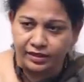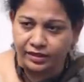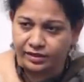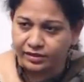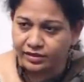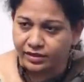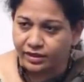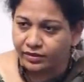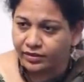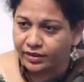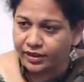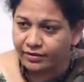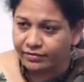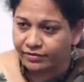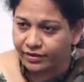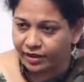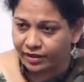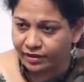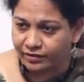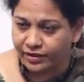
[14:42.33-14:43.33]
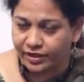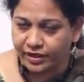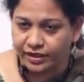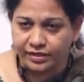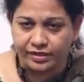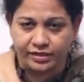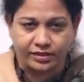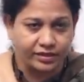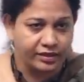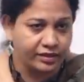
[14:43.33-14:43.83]
in South Africa,
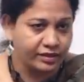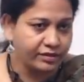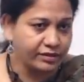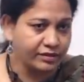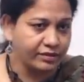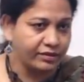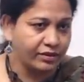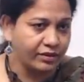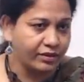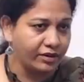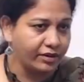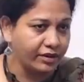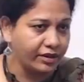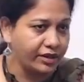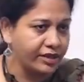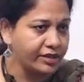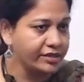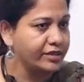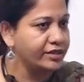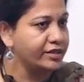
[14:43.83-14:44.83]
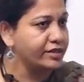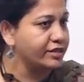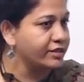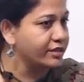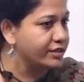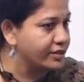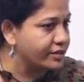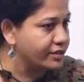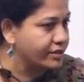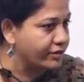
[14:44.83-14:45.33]
various uh, you know,
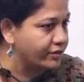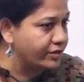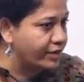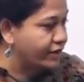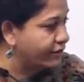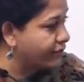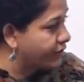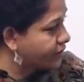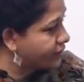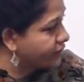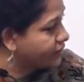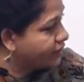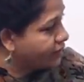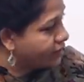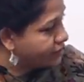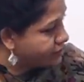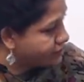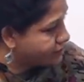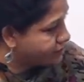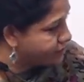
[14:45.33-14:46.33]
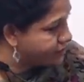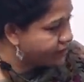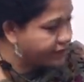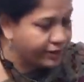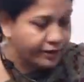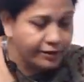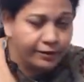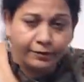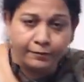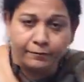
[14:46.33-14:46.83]
organizations in South Africa, the last two here.